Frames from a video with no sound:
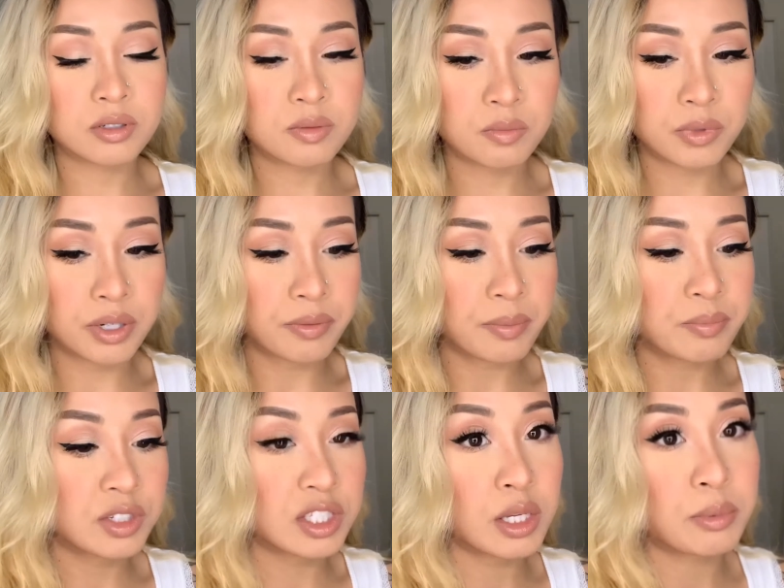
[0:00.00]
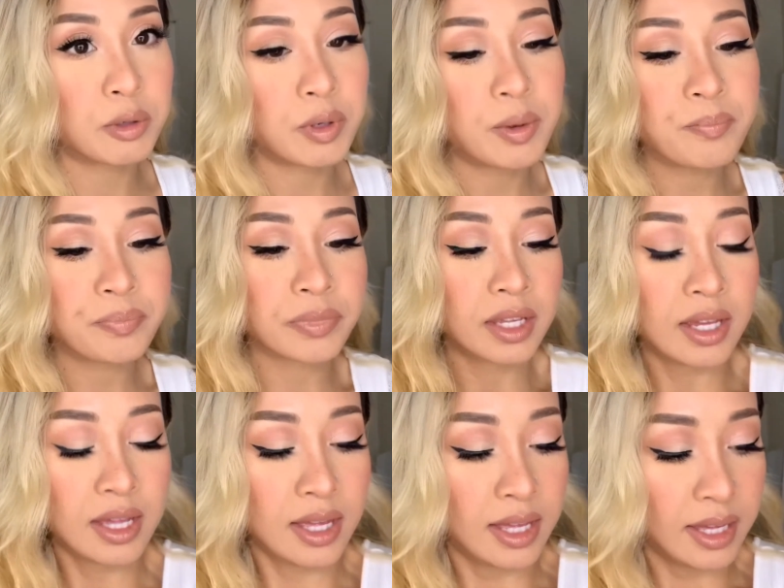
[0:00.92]
whatever, just keep it in your own.
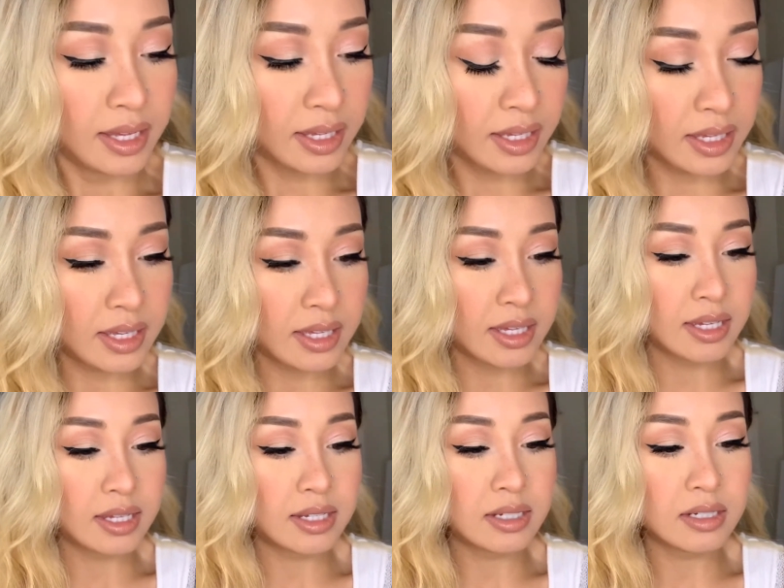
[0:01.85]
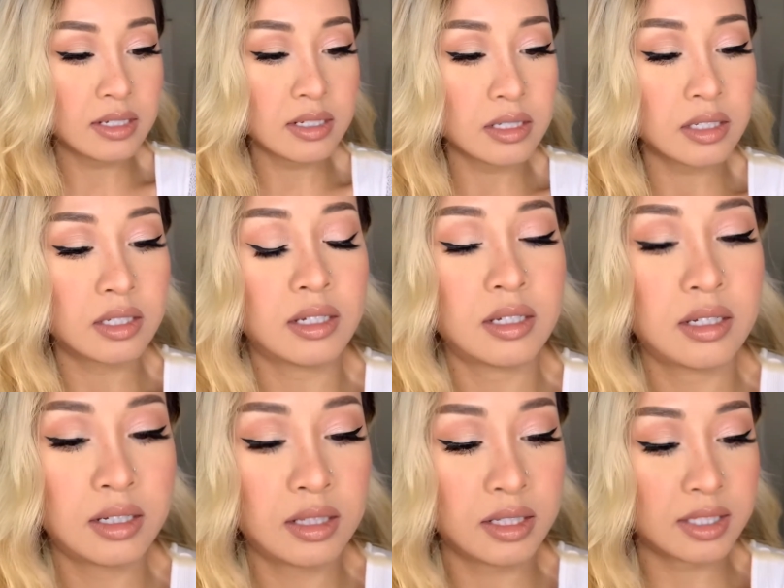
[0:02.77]
And
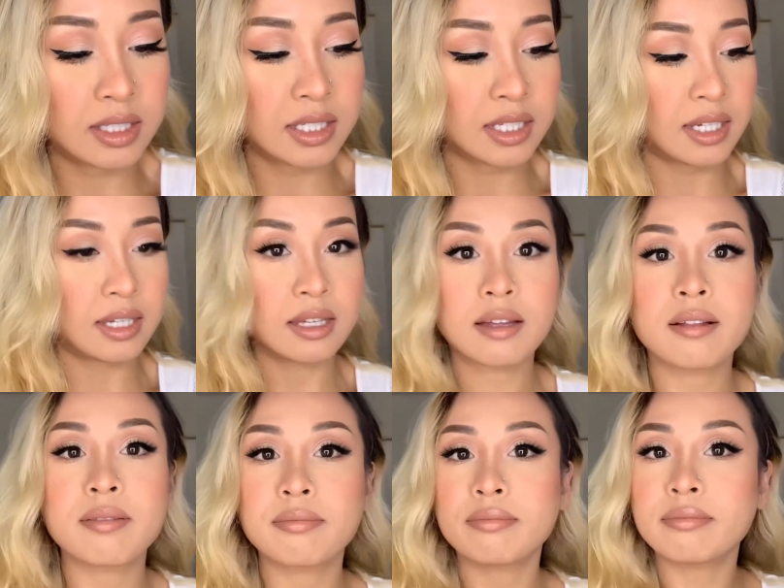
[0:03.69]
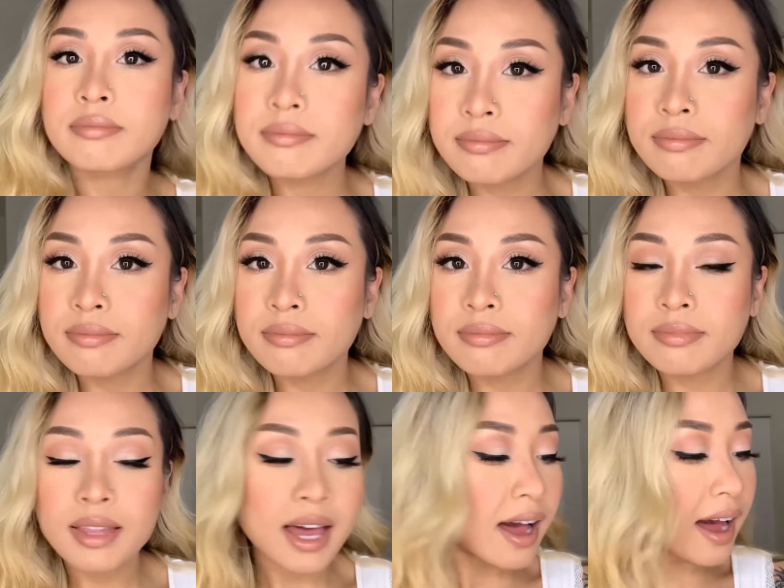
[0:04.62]
let's see,
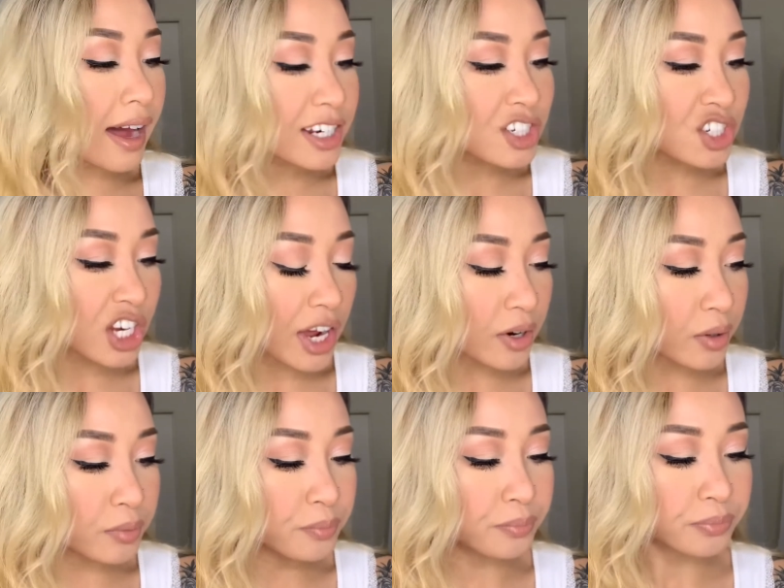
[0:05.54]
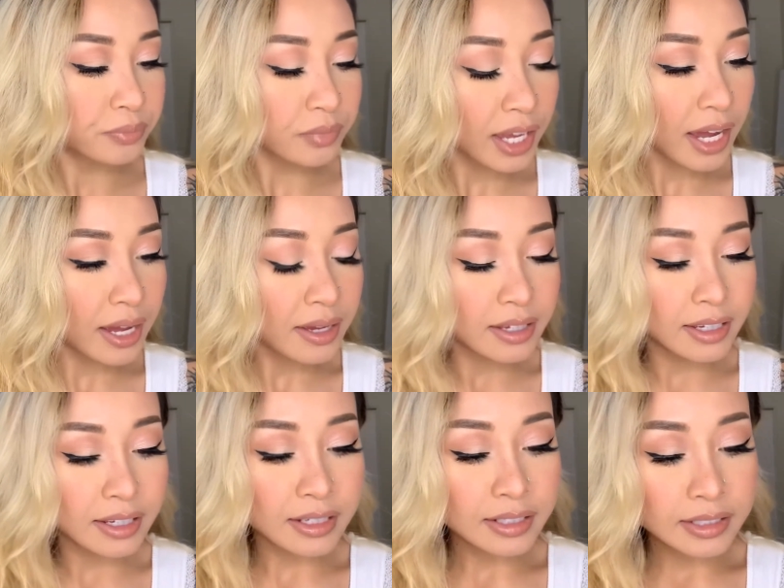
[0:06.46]
eyeshadow. Okay,
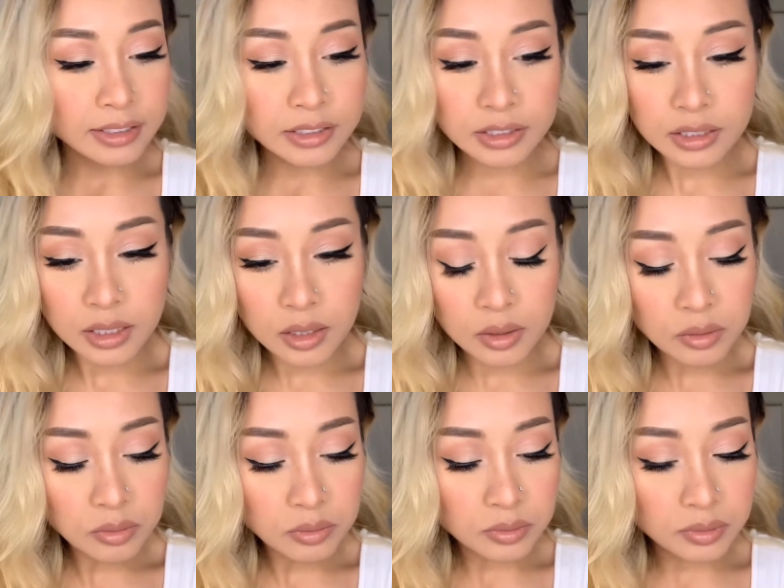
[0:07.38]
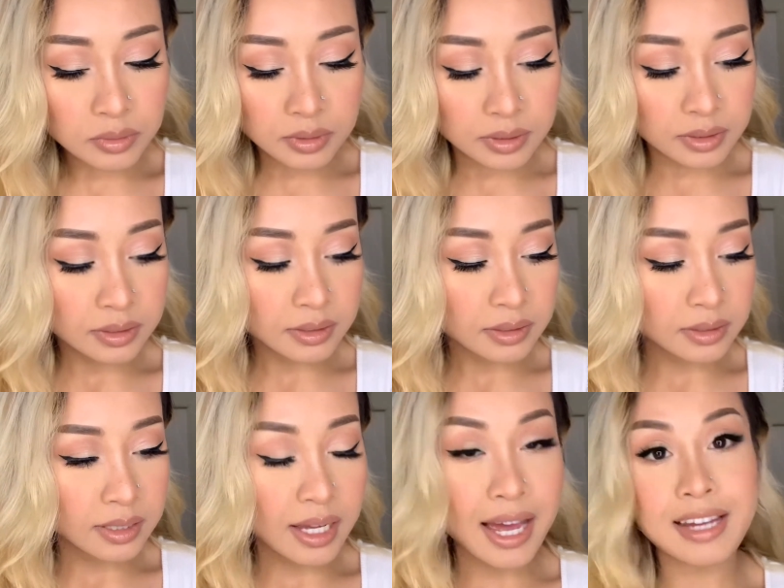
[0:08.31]
so
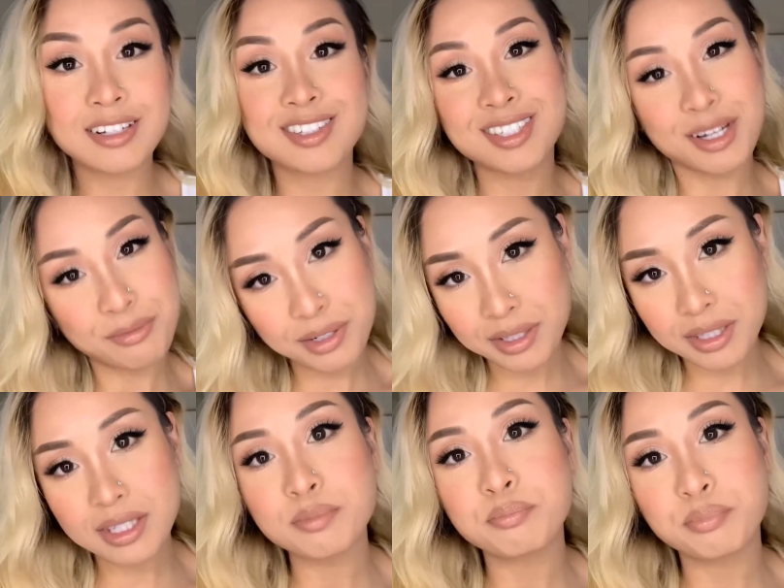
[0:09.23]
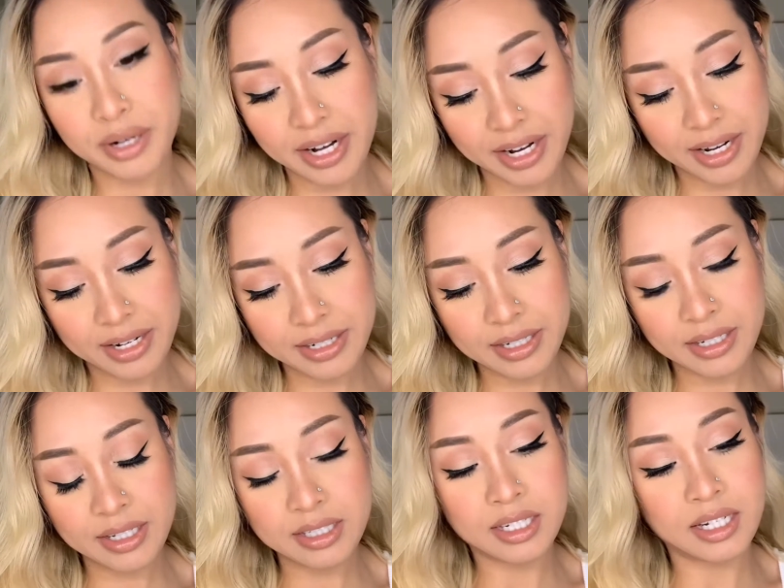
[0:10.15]
I discovered this brand.
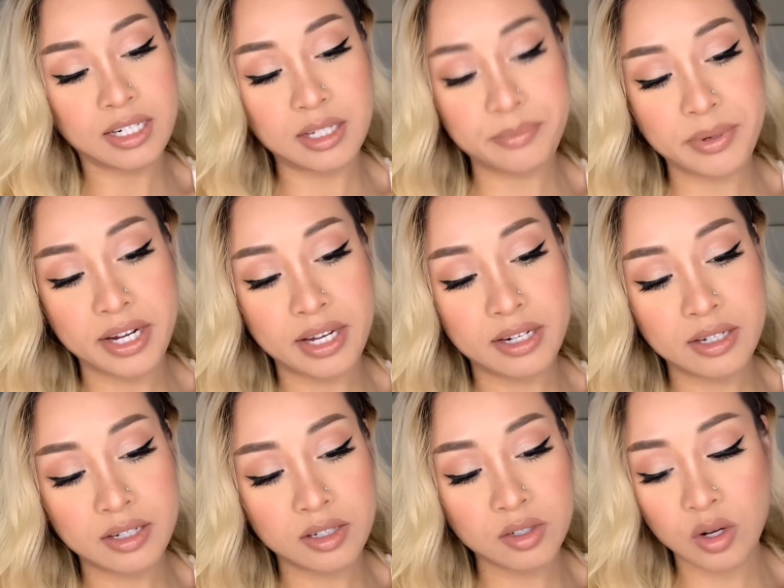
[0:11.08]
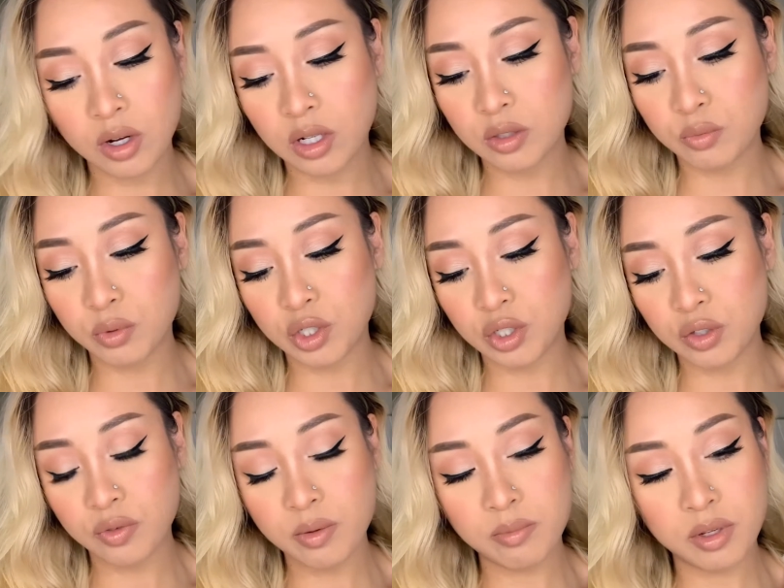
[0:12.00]
It's an indie brand called
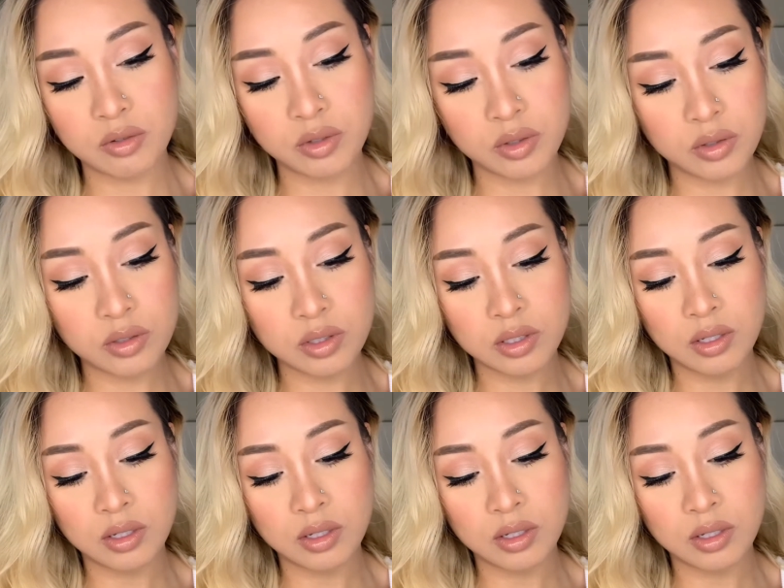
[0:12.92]
Rejuva Minerals.